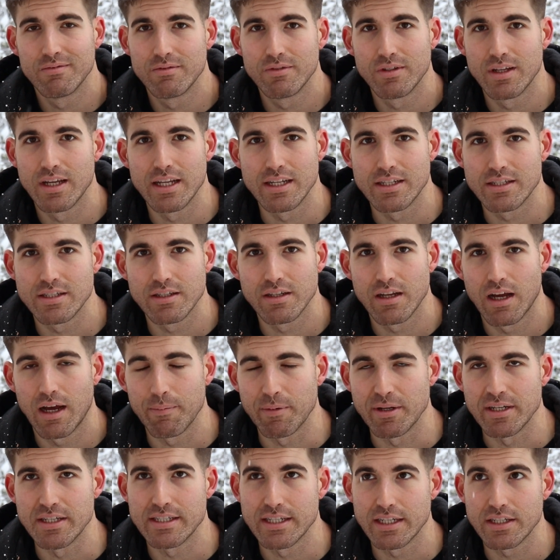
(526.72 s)

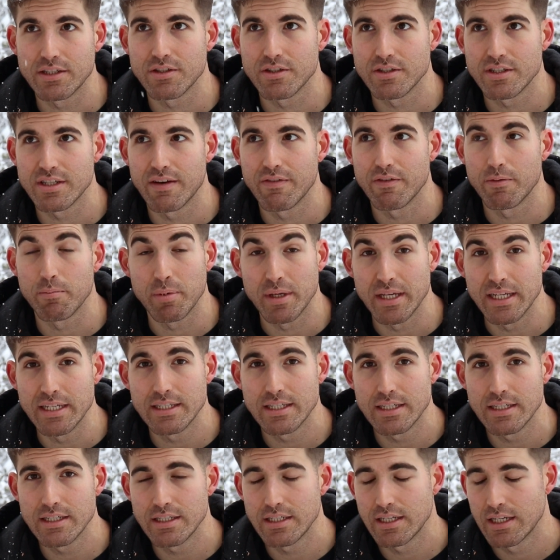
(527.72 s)
6 or 7
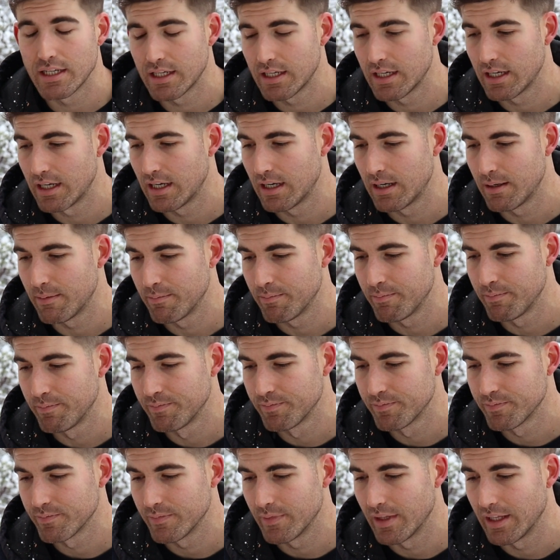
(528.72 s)
pieces, and
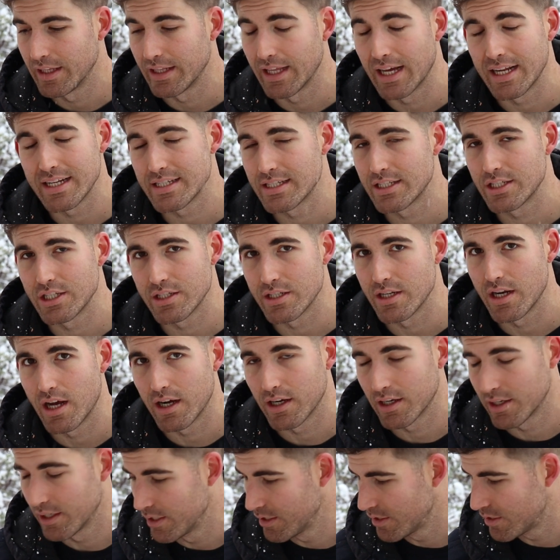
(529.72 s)
that's just
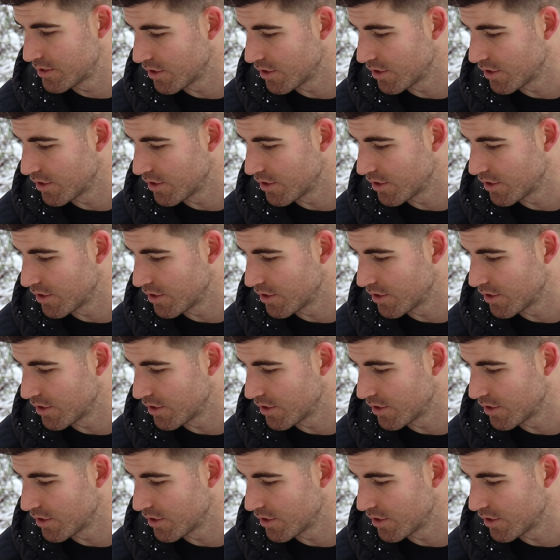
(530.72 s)
not good.